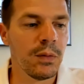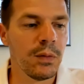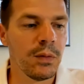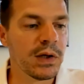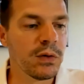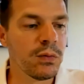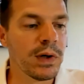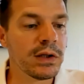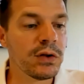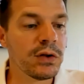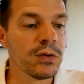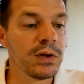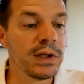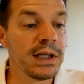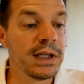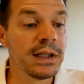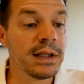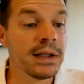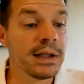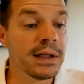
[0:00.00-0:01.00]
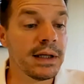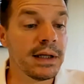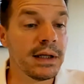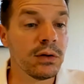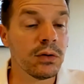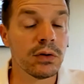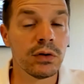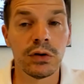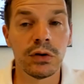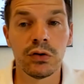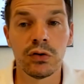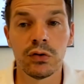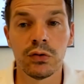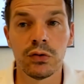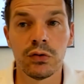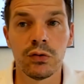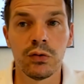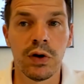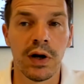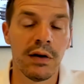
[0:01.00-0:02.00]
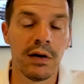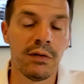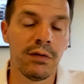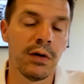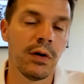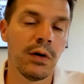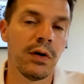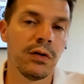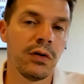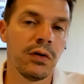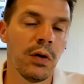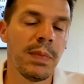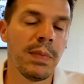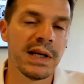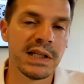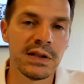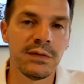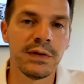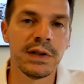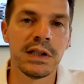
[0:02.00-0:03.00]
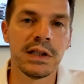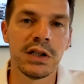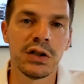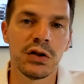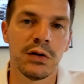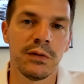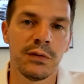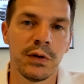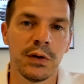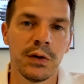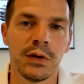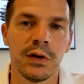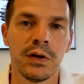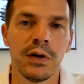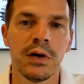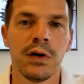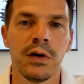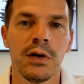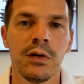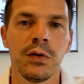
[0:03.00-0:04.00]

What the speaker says: what you need in order to have the best finish of your